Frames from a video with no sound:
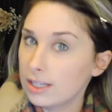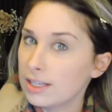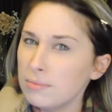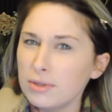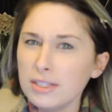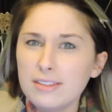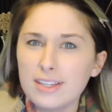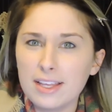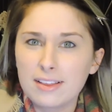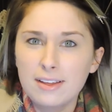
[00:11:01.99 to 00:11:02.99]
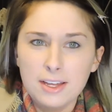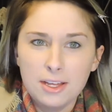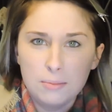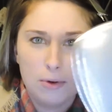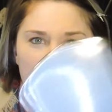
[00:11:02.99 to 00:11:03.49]
I keep putting the
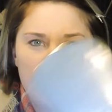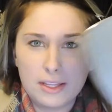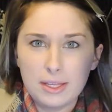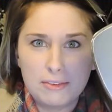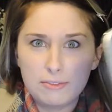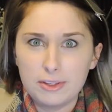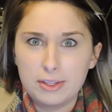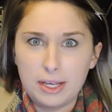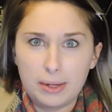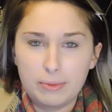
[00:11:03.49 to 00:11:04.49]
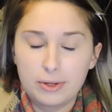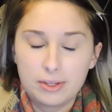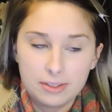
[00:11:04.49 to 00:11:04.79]
thing in front of the camera.